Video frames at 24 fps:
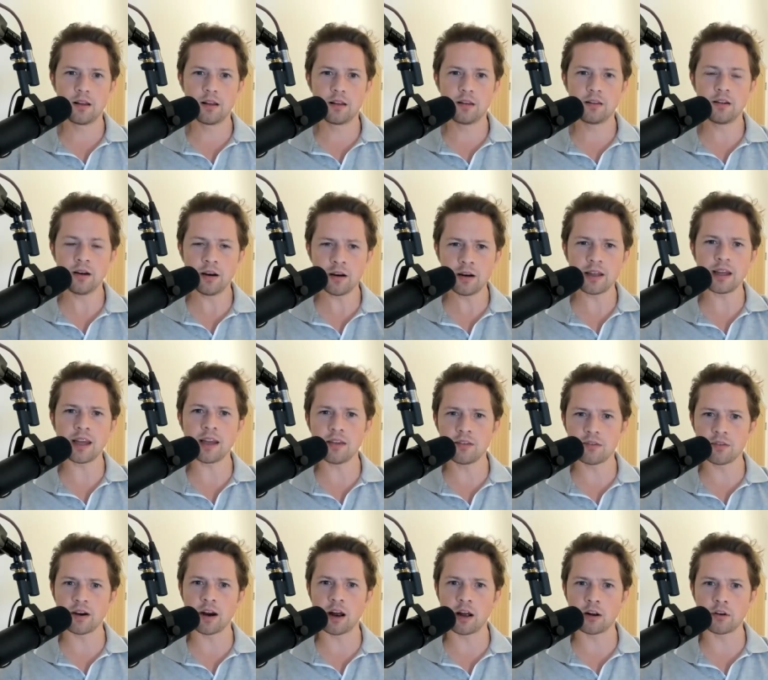You know the geezer
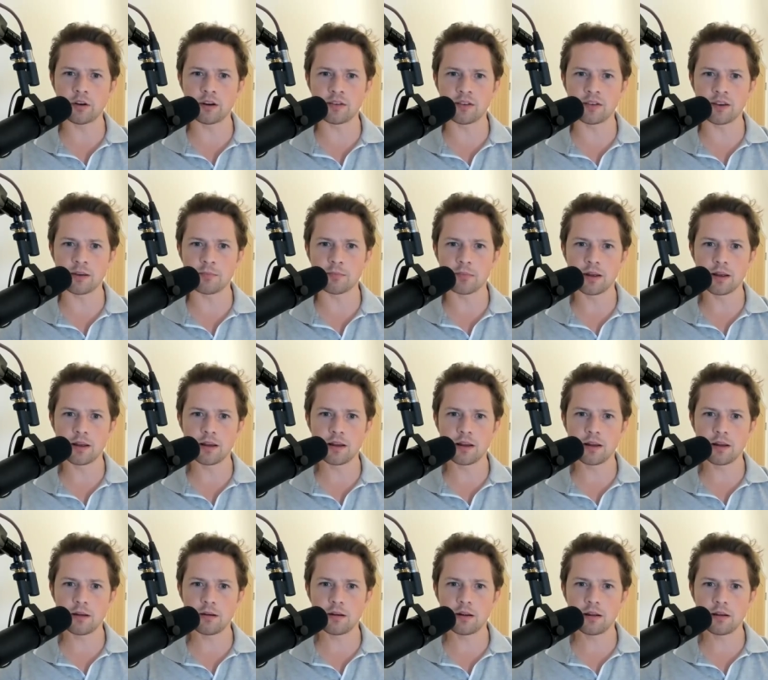in a Hungary team?
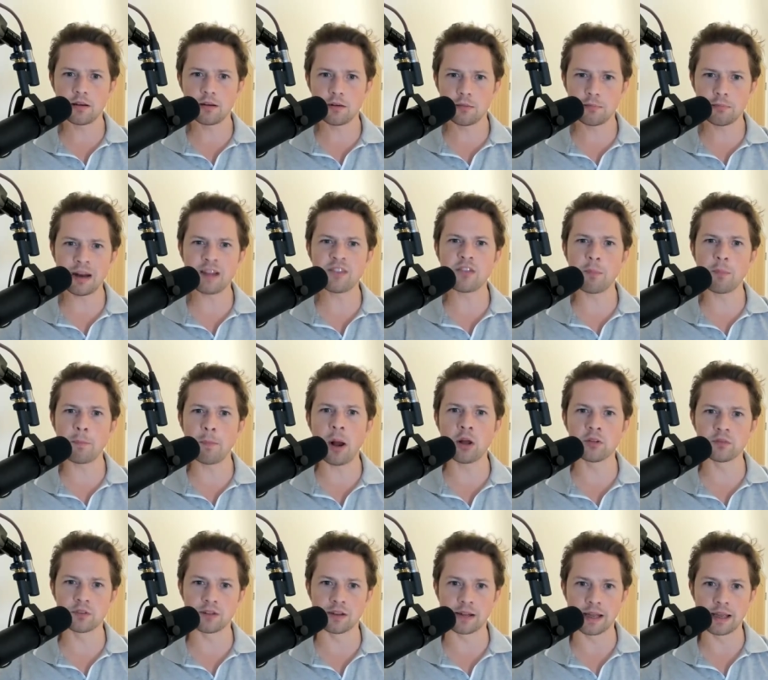Plays for
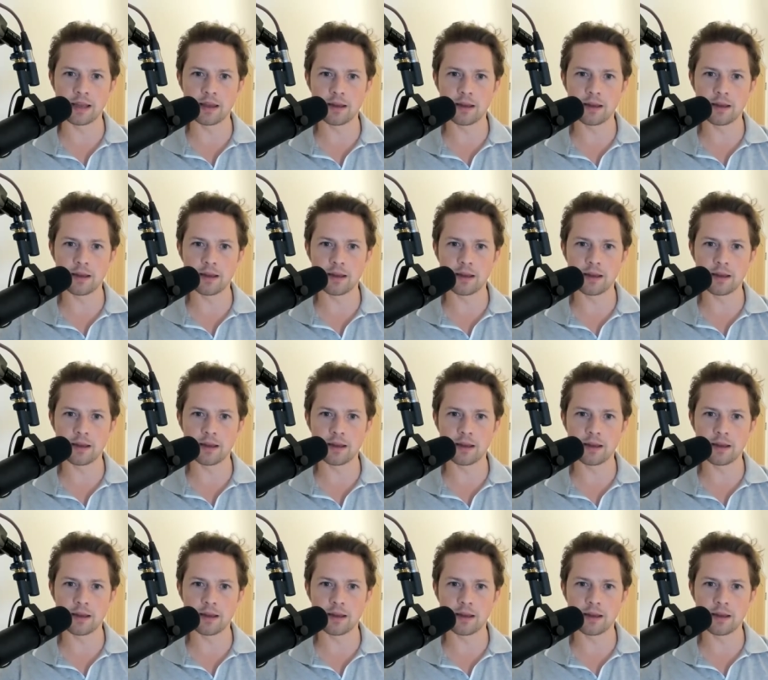Barnsley.